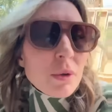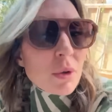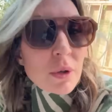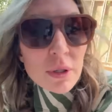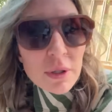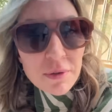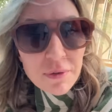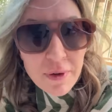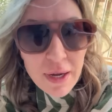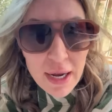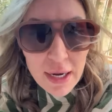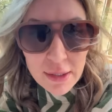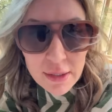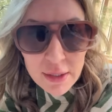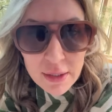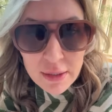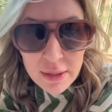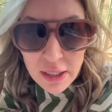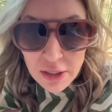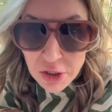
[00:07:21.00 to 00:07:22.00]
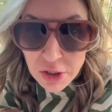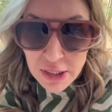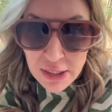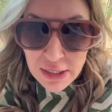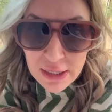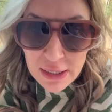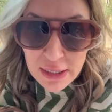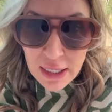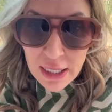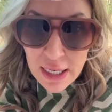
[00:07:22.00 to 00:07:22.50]
or the fact that
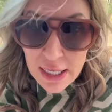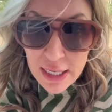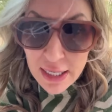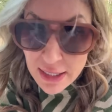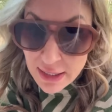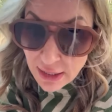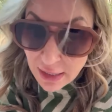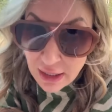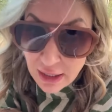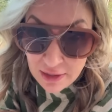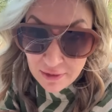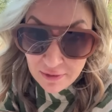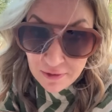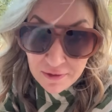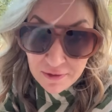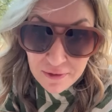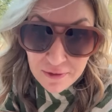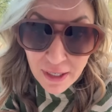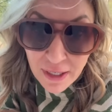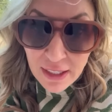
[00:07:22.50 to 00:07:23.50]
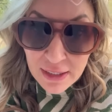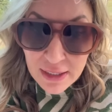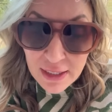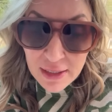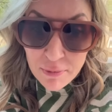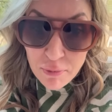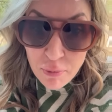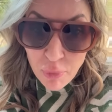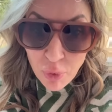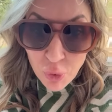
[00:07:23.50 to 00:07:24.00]
she is a
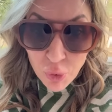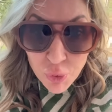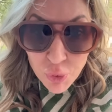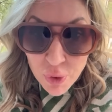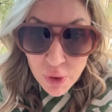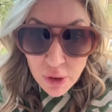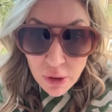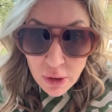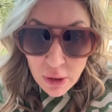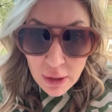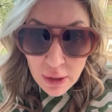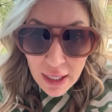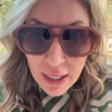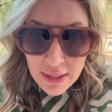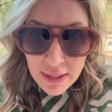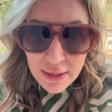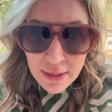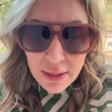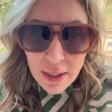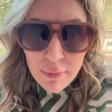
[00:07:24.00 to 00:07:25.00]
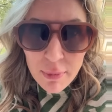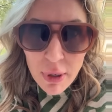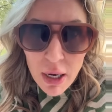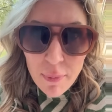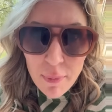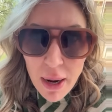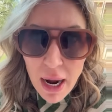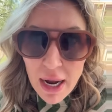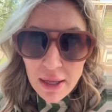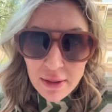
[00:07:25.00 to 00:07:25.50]
convicted murderer hasn't come
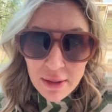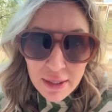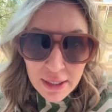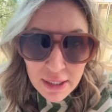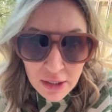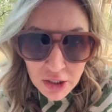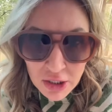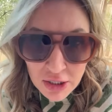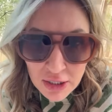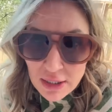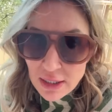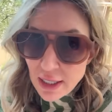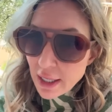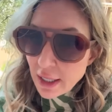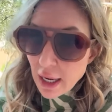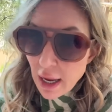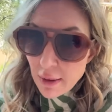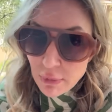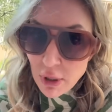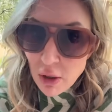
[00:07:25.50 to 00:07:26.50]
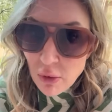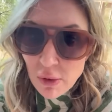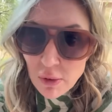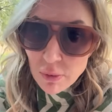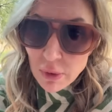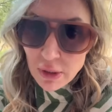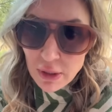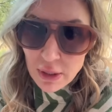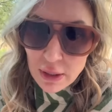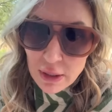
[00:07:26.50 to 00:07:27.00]
up, I think she's like, I'm going
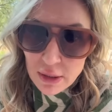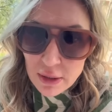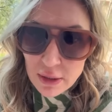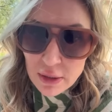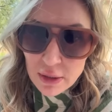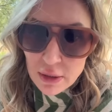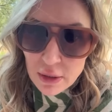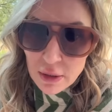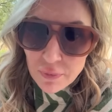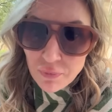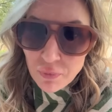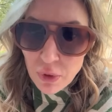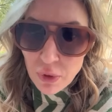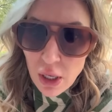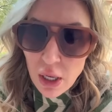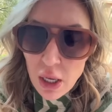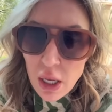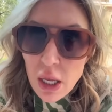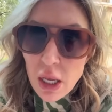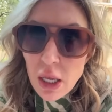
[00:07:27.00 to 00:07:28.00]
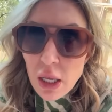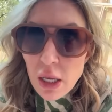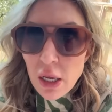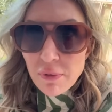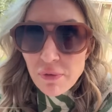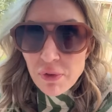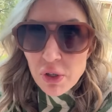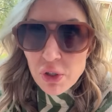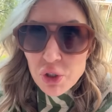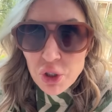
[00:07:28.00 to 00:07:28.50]
with this.
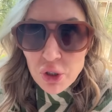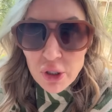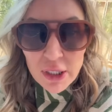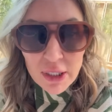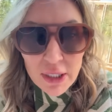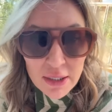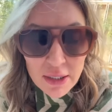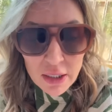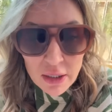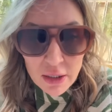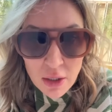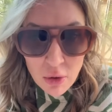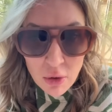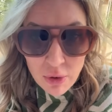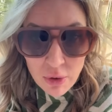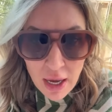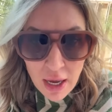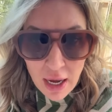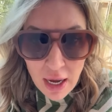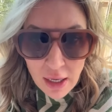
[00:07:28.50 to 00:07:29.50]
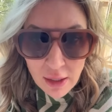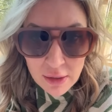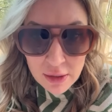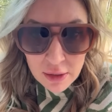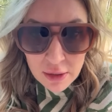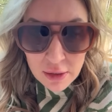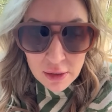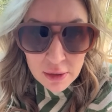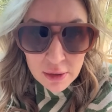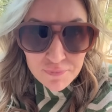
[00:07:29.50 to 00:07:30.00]
If the jury doesn't know that,
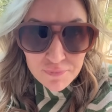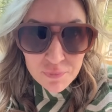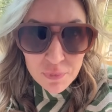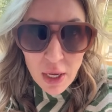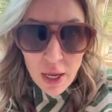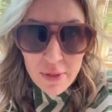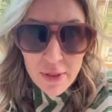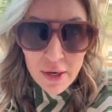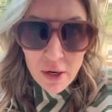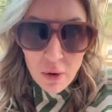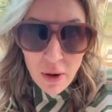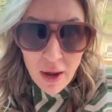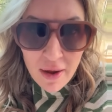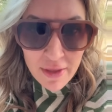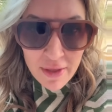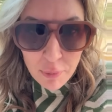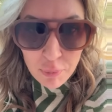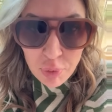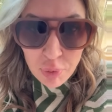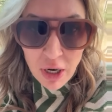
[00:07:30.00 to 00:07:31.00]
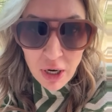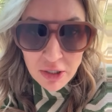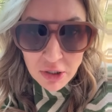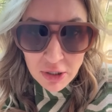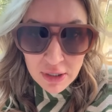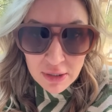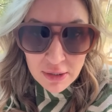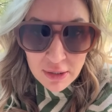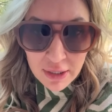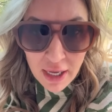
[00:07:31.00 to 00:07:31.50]
and they don't have that
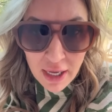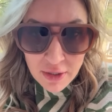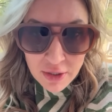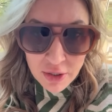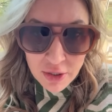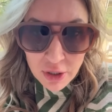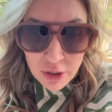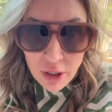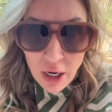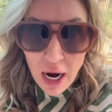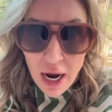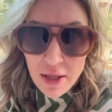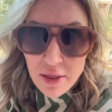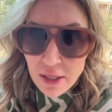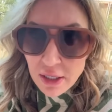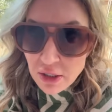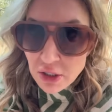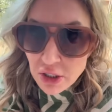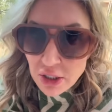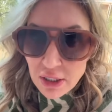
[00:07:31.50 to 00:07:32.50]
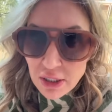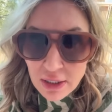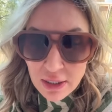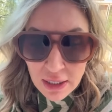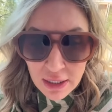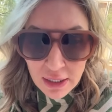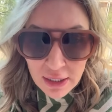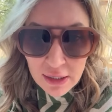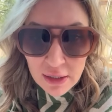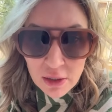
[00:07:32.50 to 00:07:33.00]
prejudice against her, I think she's
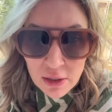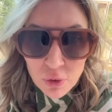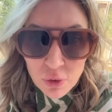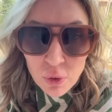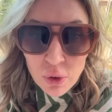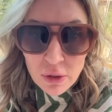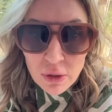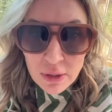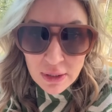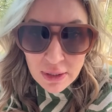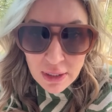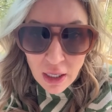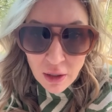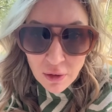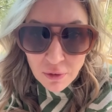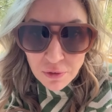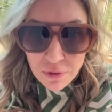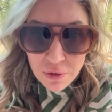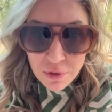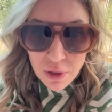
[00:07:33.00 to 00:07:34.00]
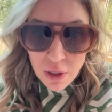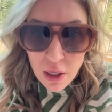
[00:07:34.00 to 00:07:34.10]
thinking to herself,